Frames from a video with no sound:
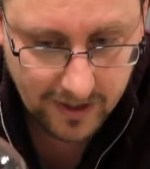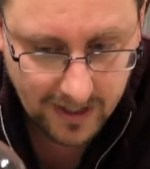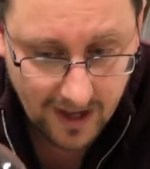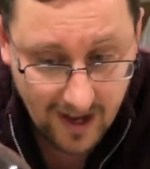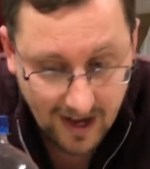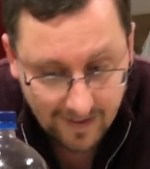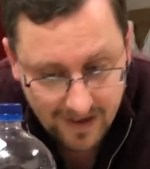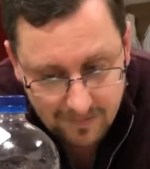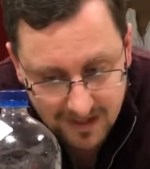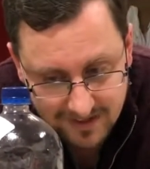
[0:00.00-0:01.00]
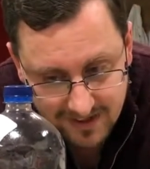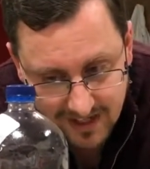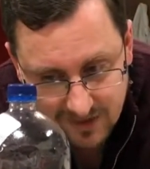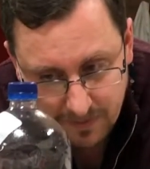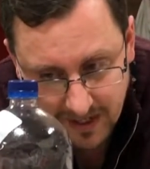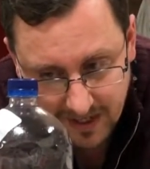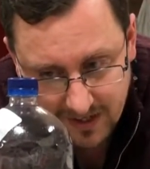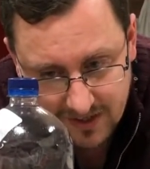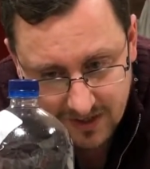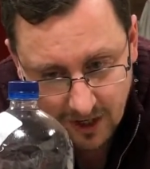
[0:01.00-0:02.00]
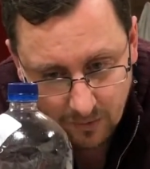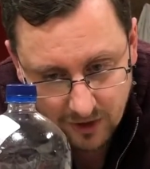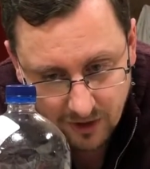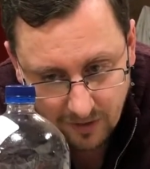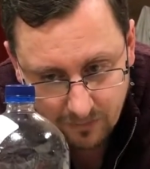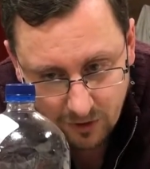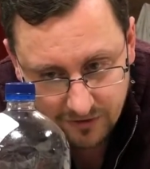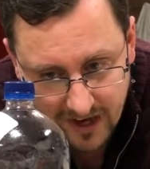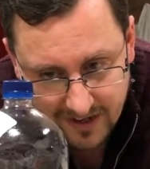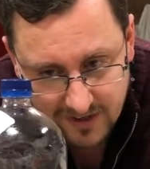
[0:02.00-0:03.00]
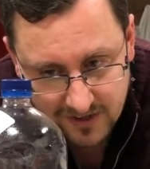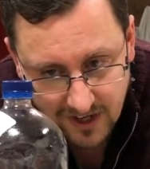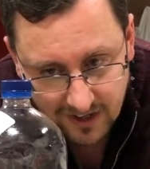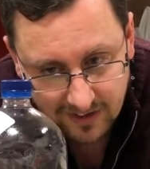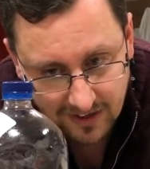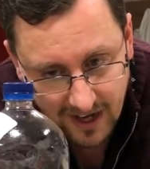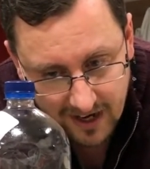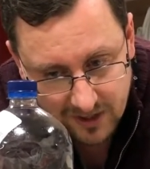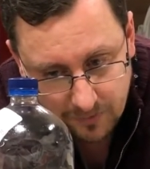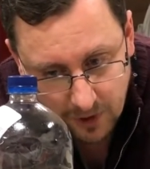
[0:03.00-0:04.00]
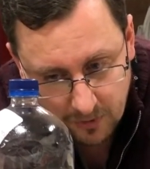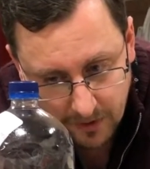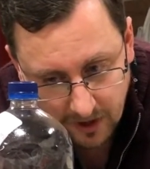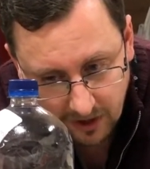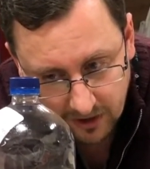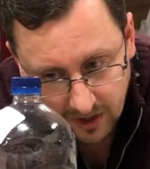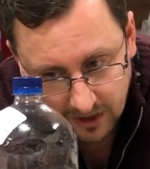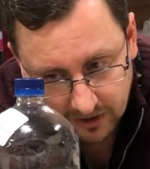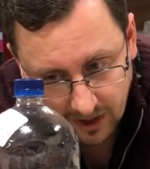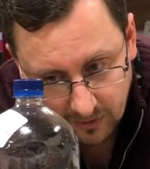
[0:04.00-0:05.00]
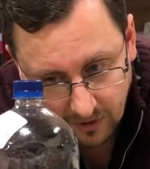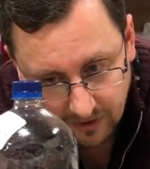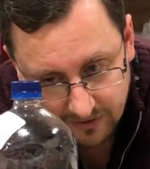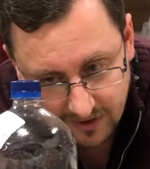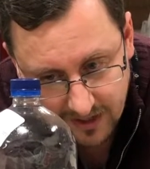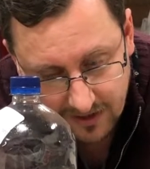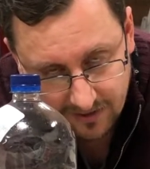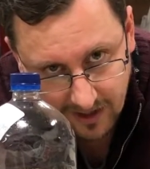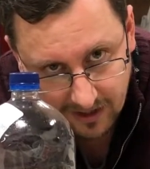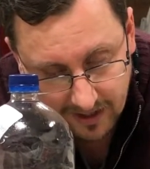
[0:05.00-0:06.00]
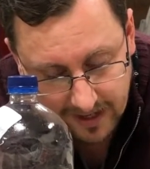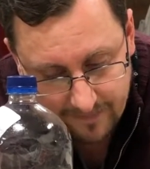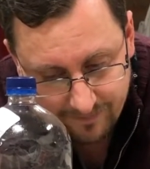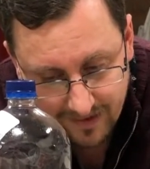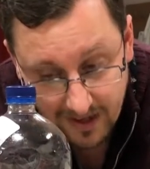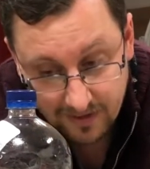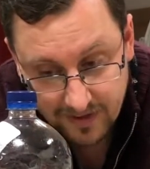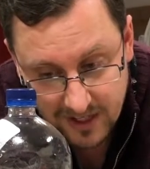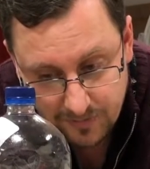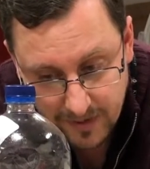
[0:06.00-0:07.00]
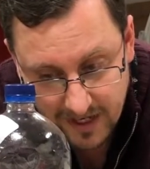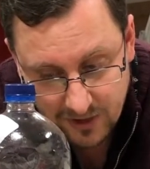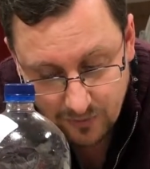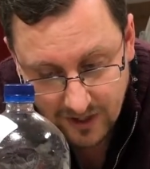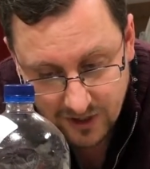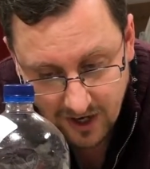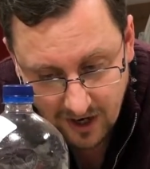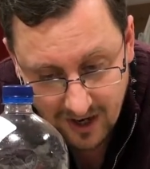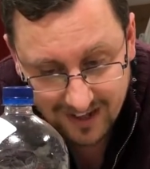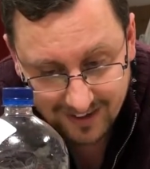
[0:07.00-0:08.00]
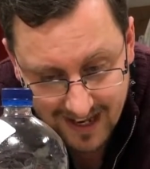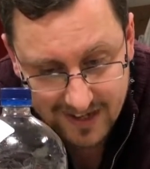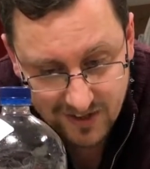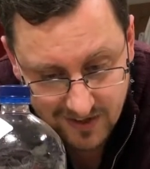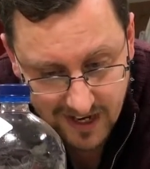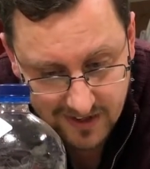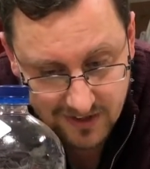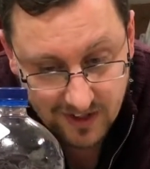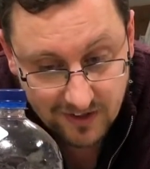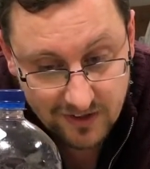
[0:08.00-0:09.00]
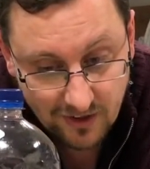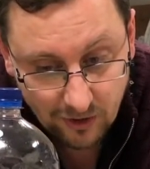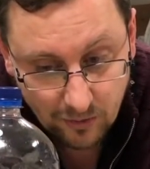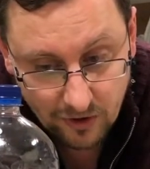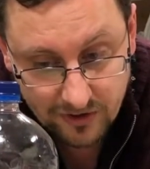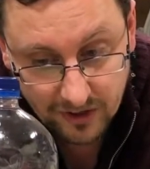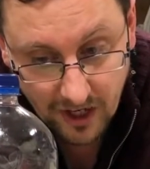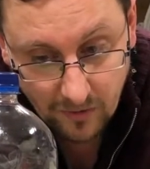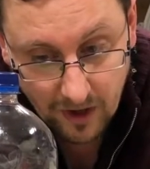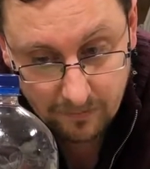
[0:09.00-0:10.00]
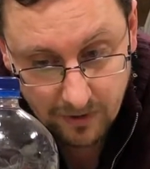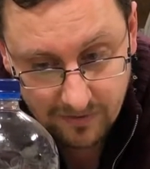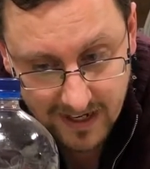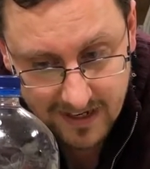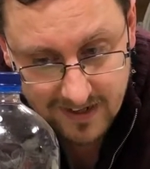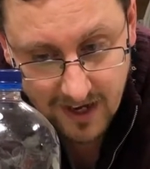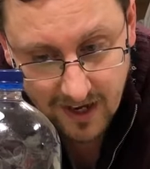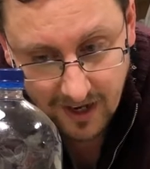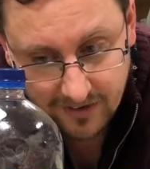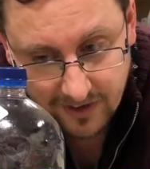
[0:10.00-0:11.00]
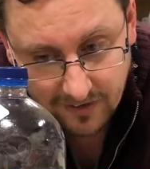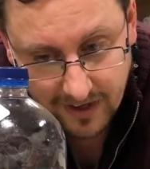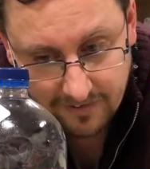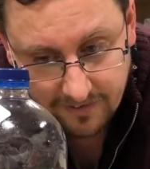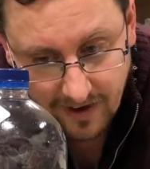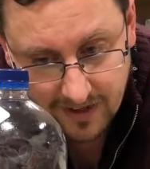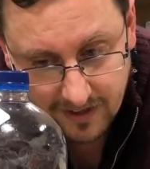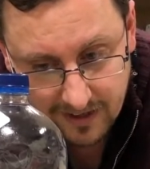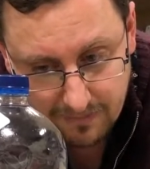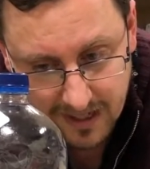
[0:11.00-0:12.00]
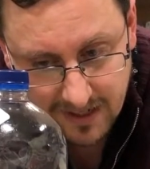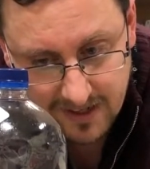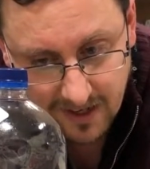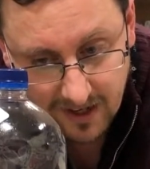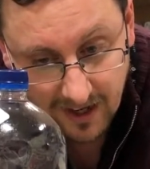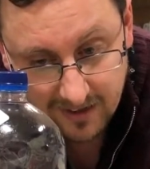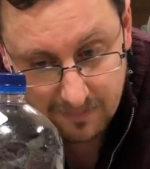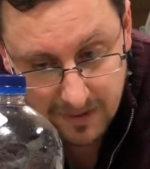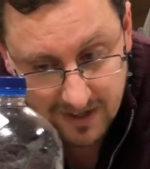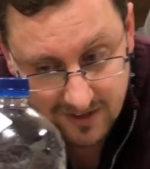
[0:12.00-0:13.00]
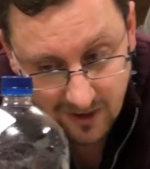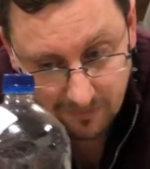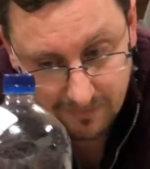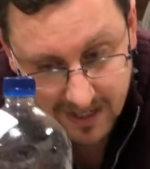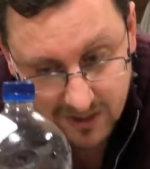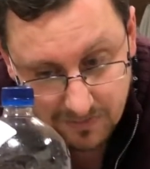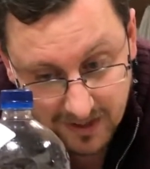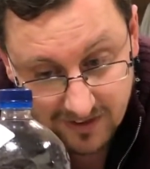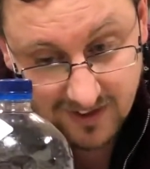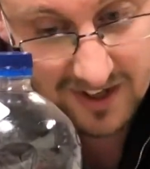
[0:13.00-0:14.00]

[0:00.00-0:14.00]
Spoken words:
here, and that means these beads, which are more dense than the isopropanol, go underneath that layer. These beads, which are less dense than the salt water, go above it until they finally meet, and the beads don't mix because